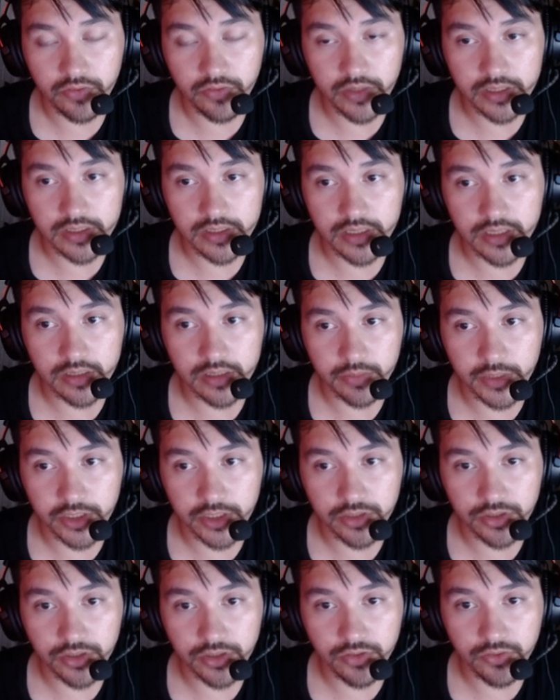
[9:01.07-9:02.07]
rate set to make
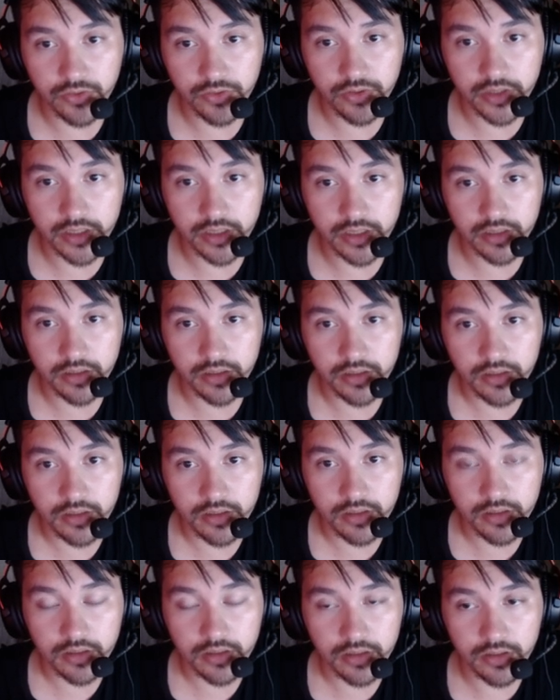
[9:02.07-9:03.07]
sure you crit,
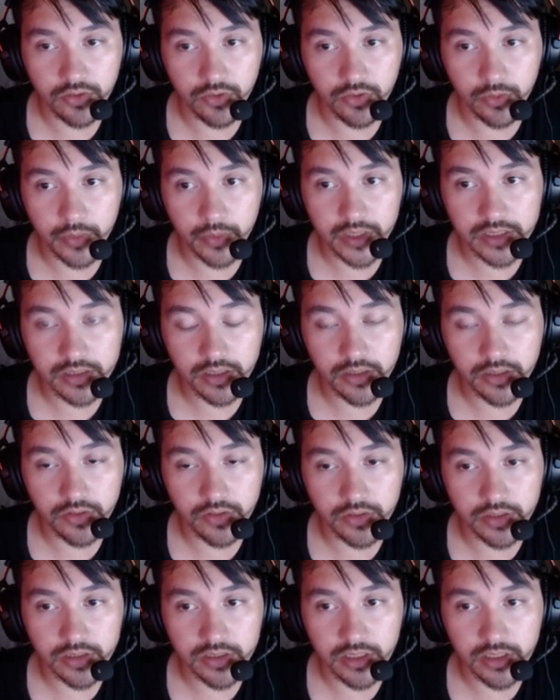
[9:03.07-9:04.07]
you are basically
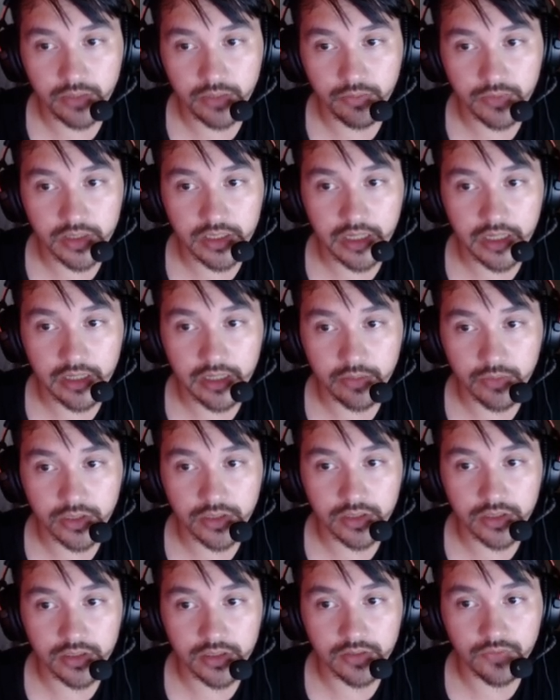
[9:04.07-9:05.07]
doing the same
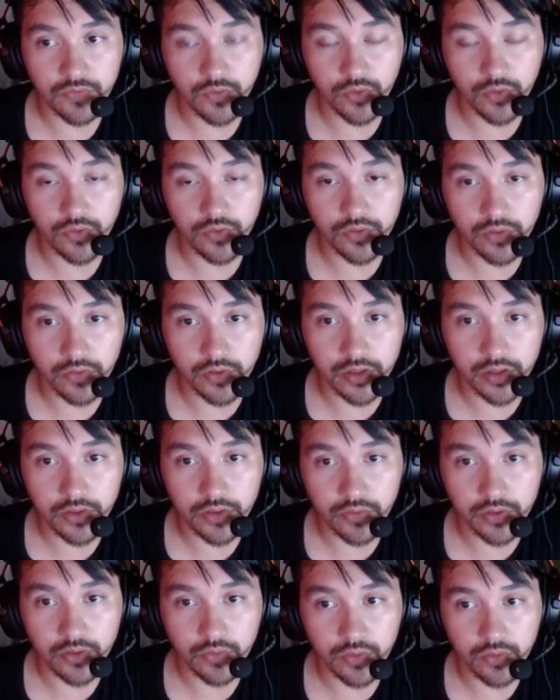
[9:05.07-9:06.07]
damage as
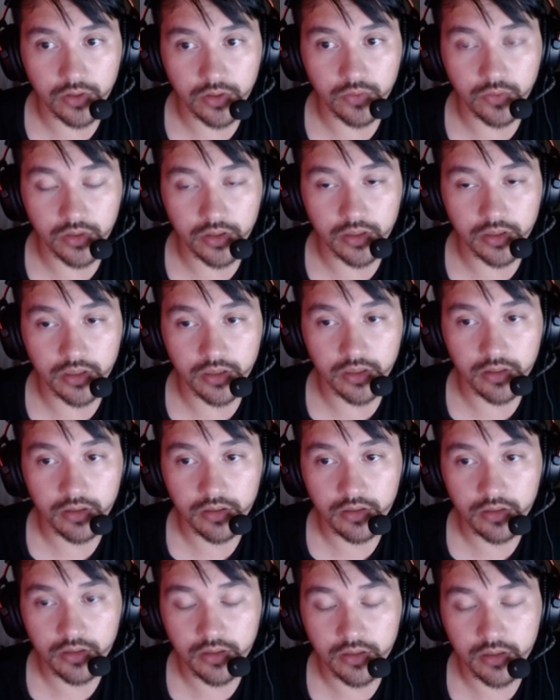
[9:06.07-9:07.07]
43311
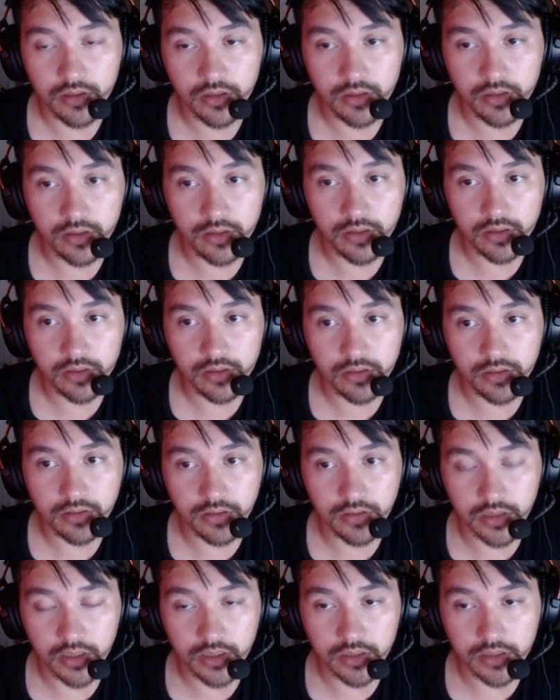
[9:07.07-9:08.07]

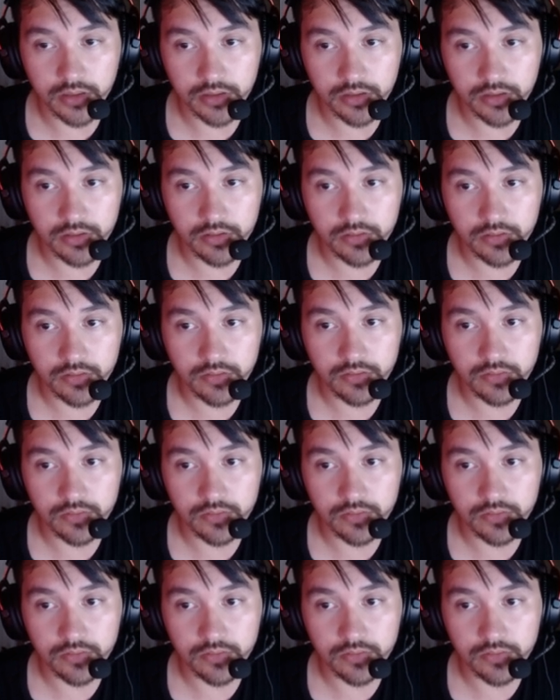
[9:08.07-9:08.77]
does